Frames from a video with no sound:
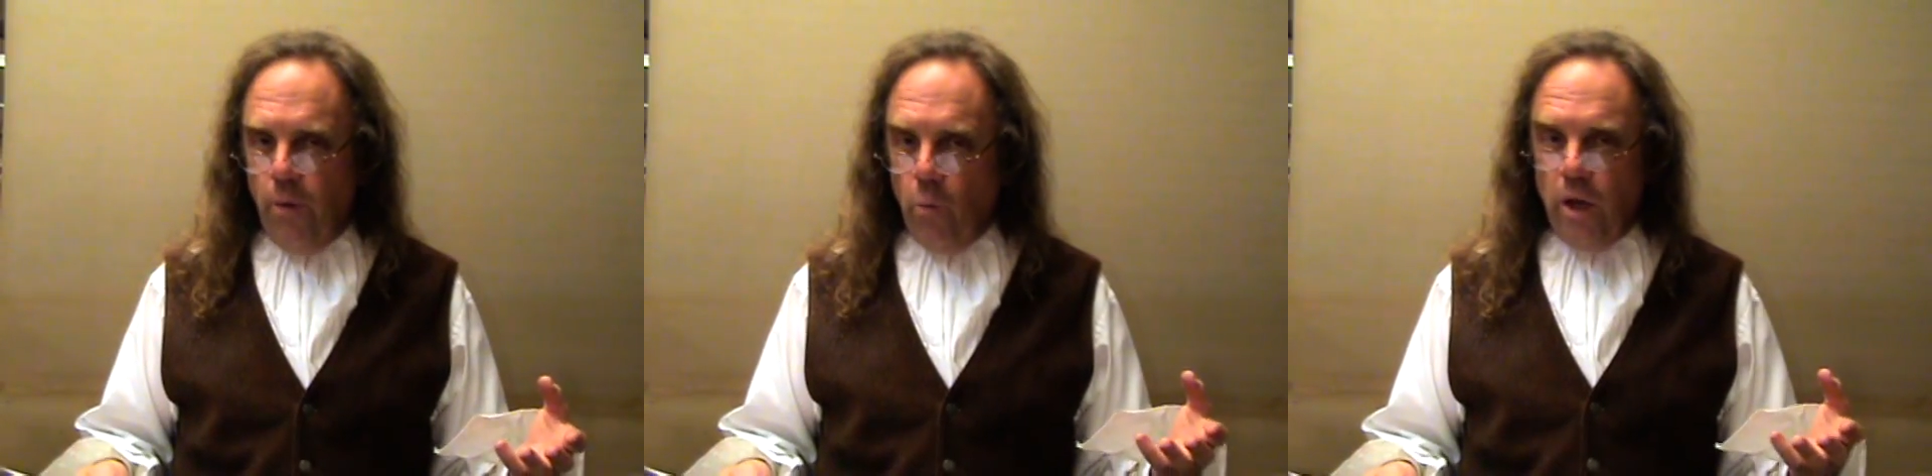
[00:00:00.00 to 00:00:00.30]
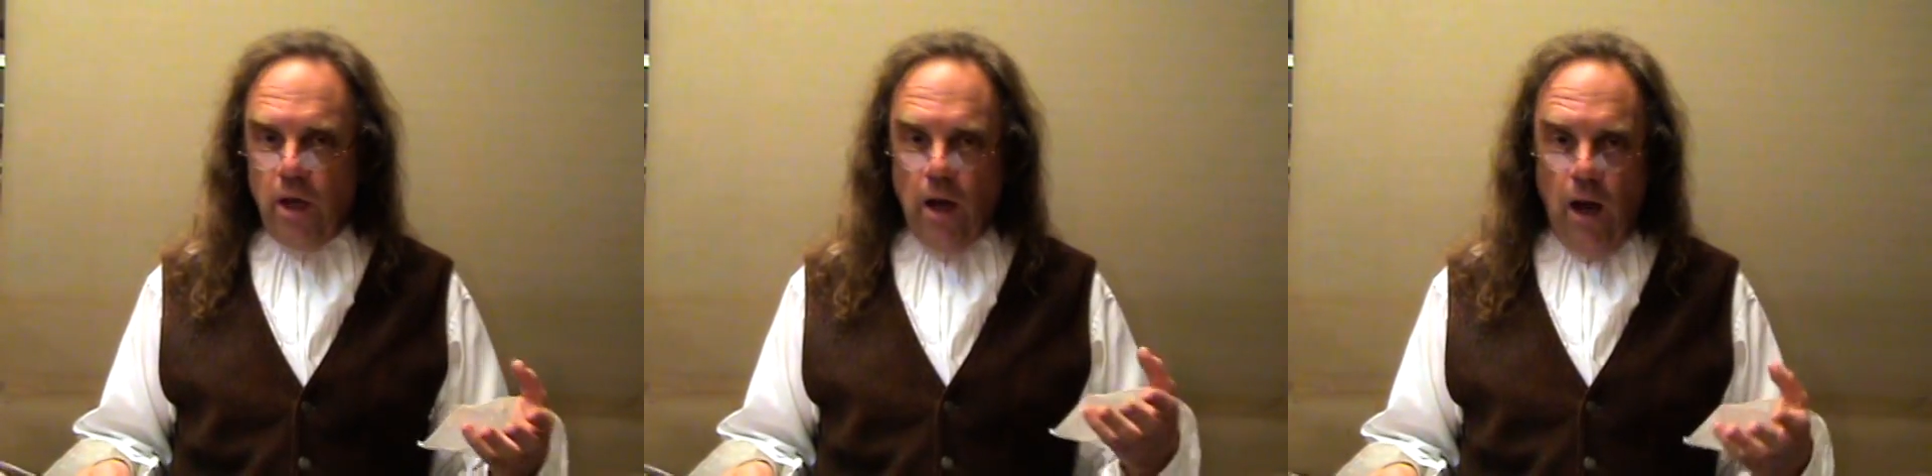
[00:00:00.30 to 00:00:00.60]
but
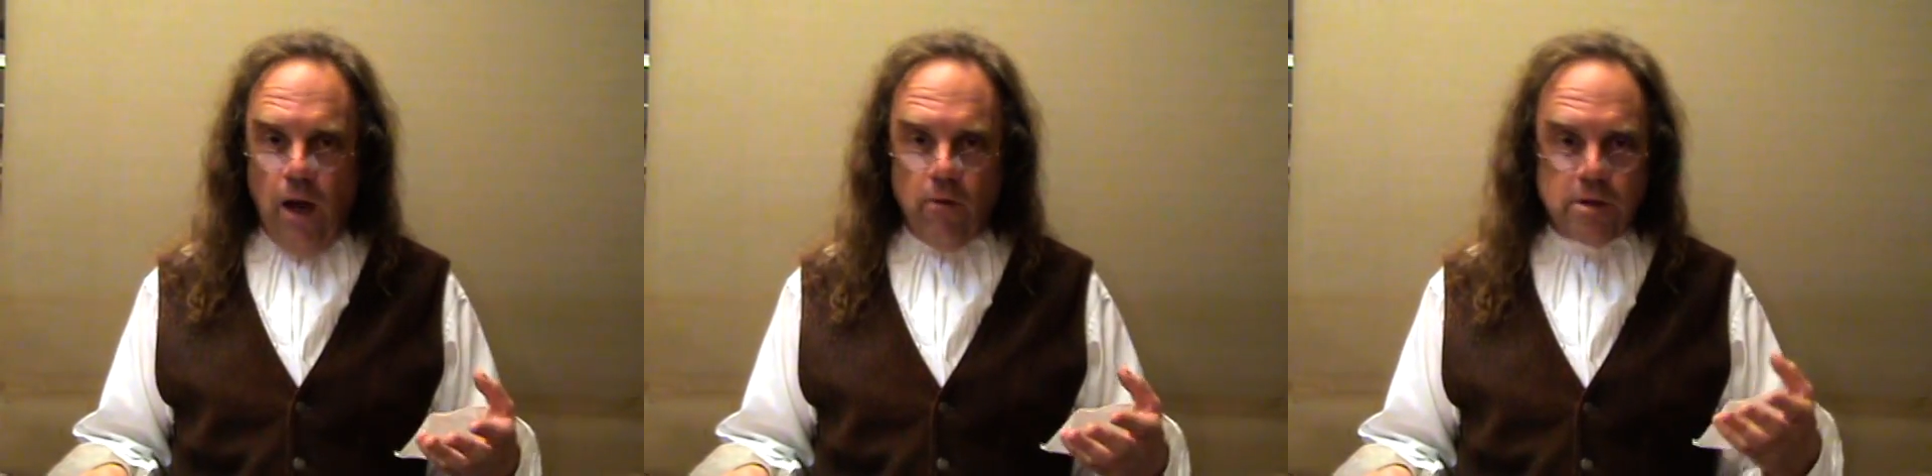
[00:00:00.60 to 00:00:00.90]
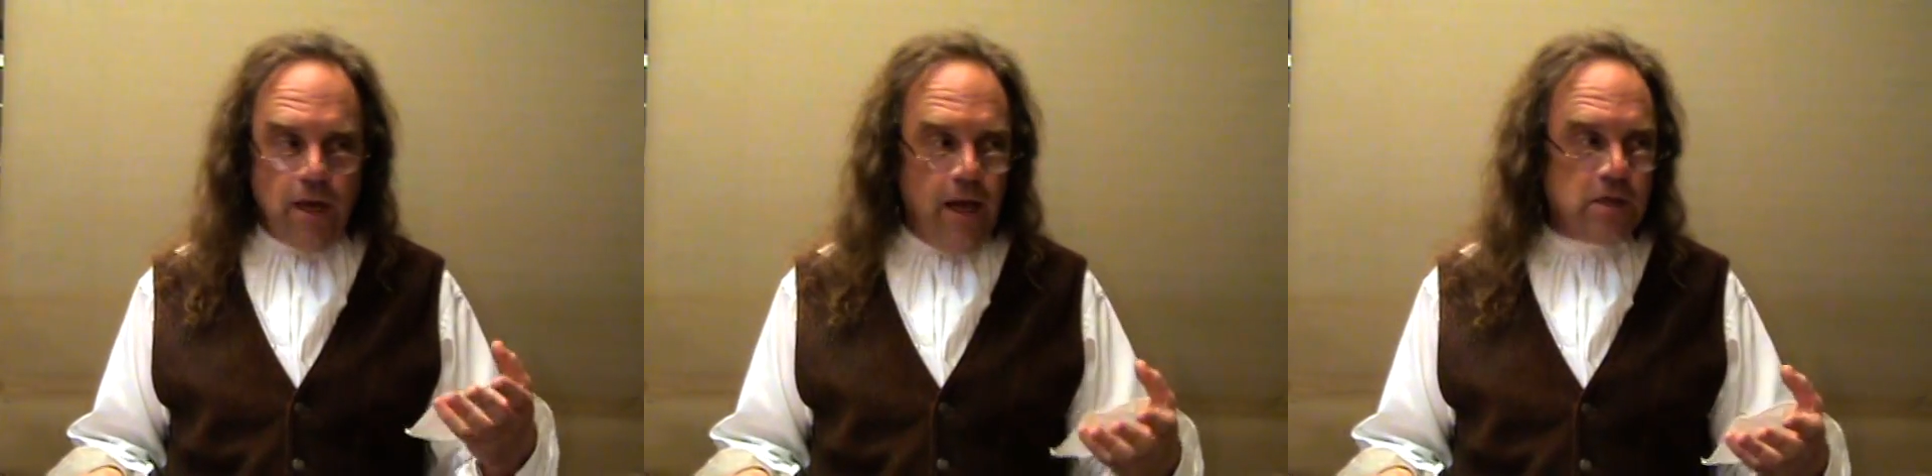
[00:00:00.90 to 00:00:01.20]
when
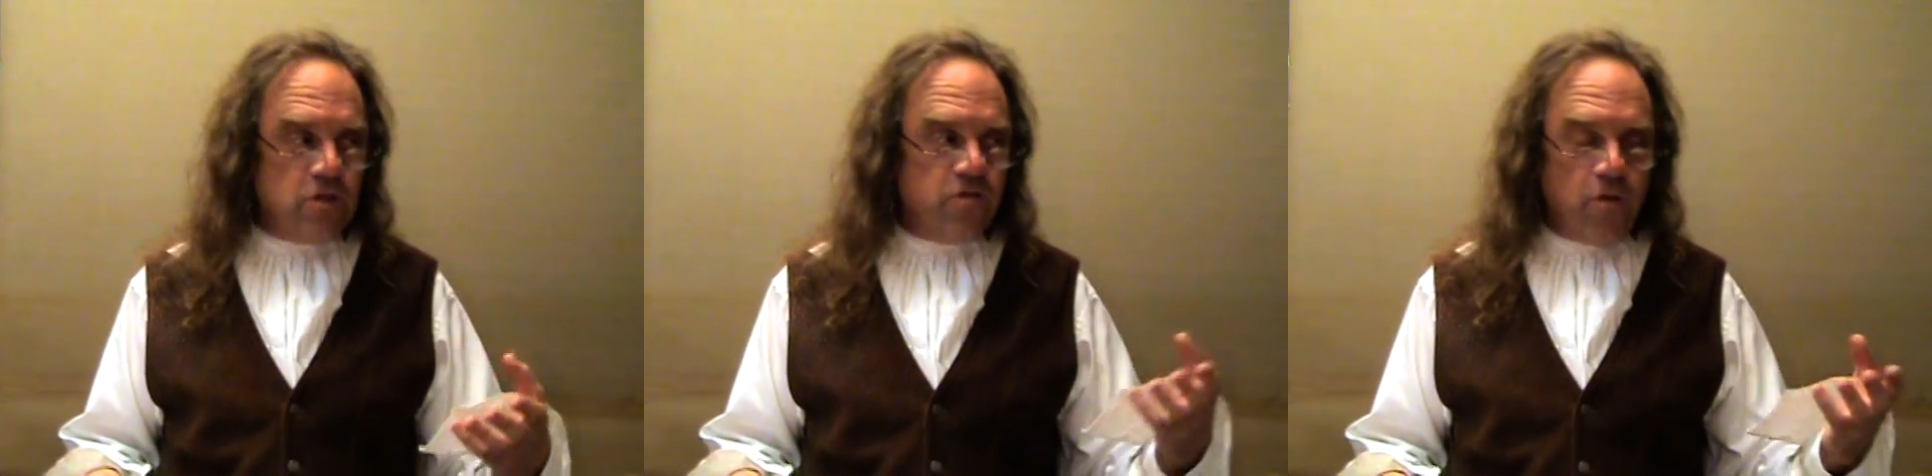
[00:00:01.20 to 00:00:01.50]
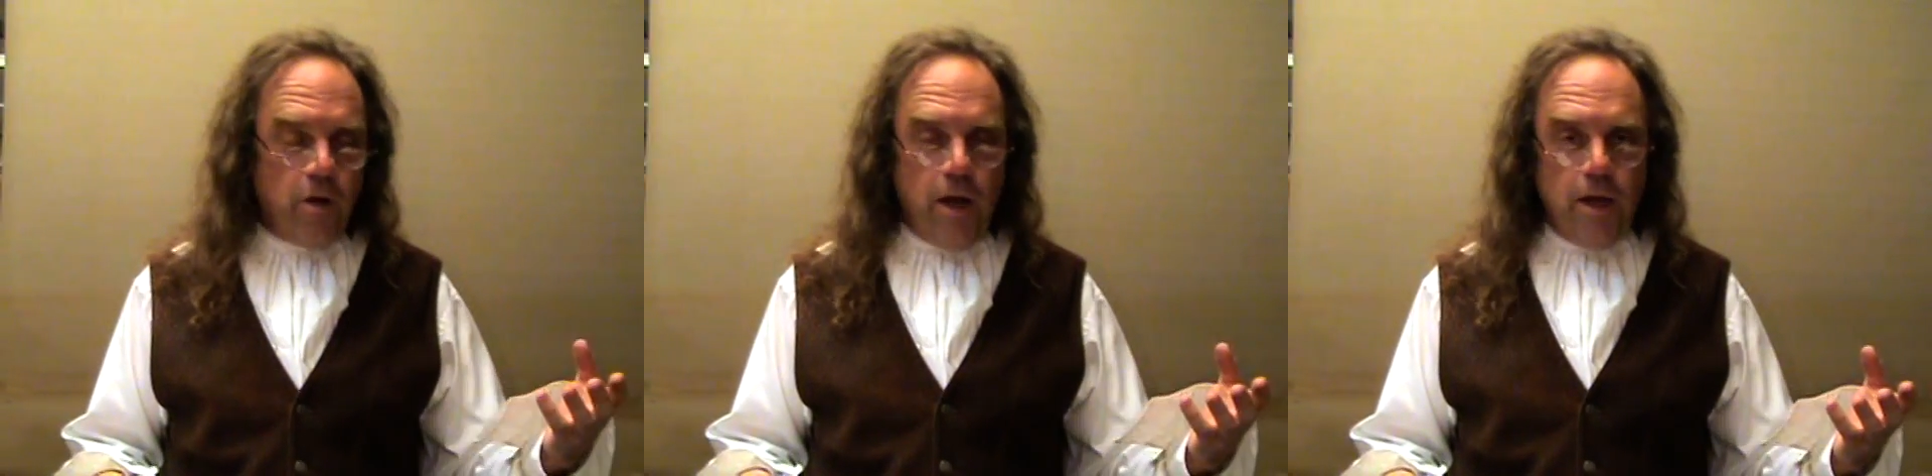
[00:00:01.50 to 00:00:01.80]
Congress asks
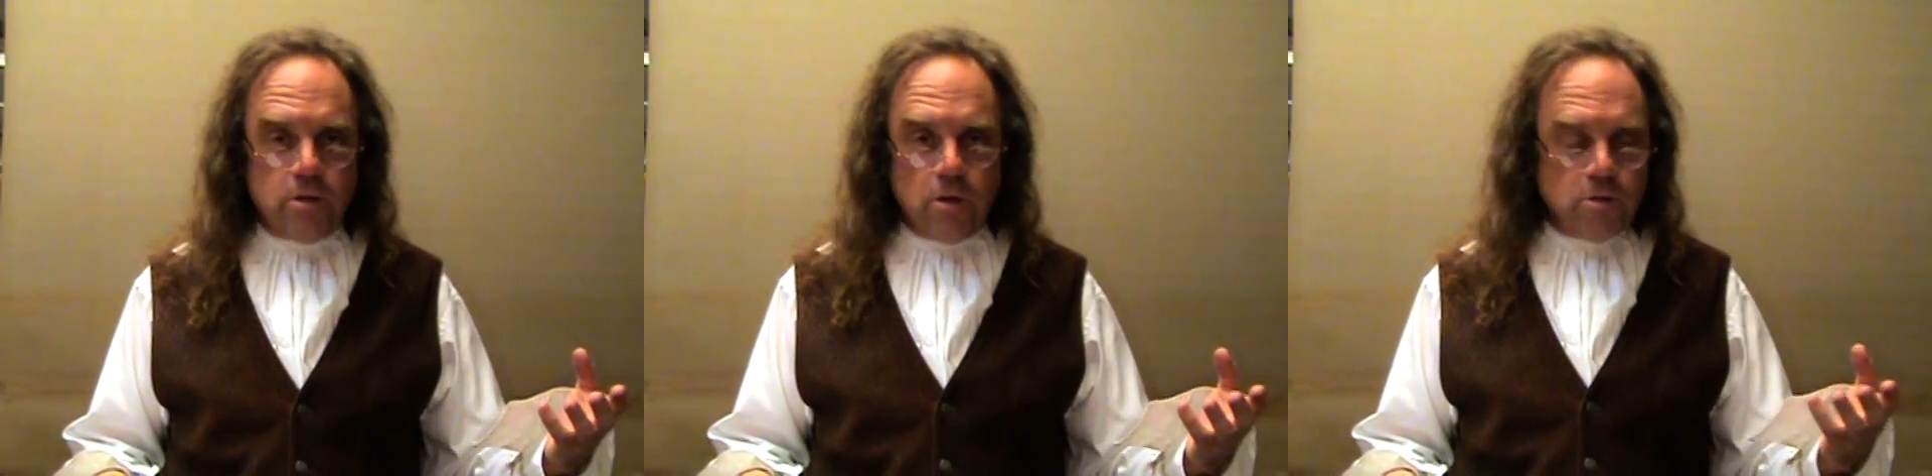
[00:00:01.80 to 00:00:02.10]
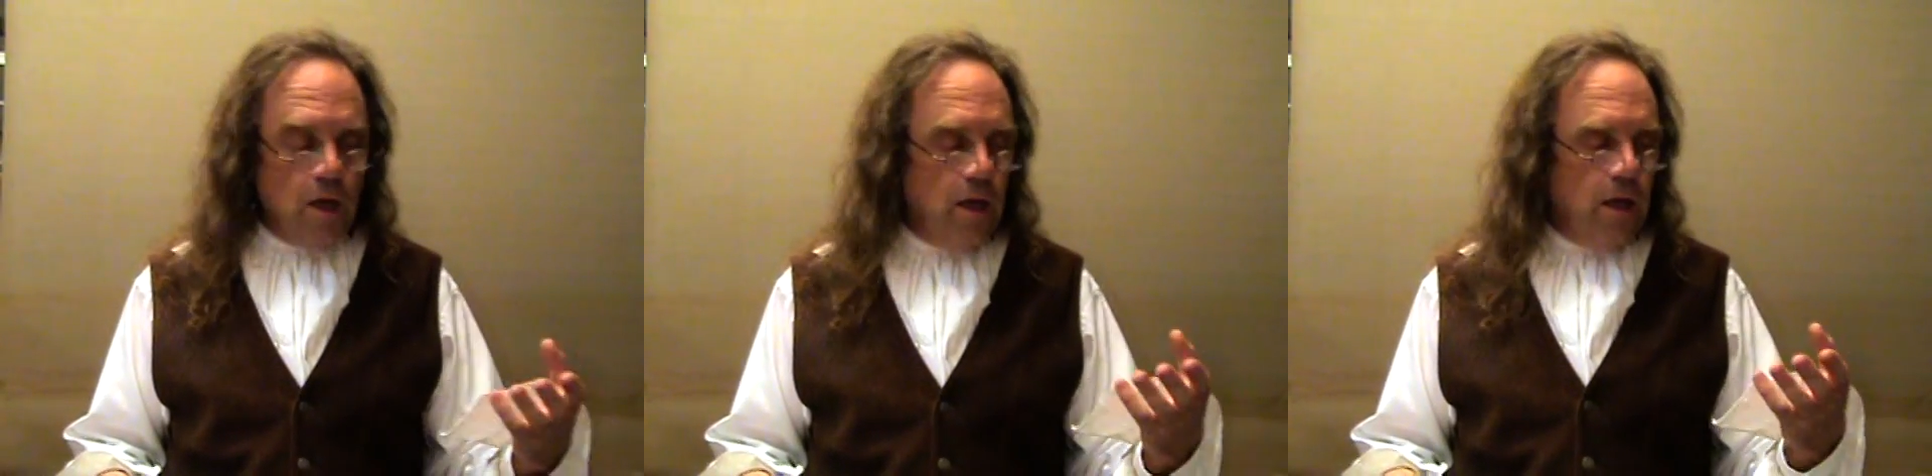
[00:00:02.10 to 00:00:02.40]
for answers,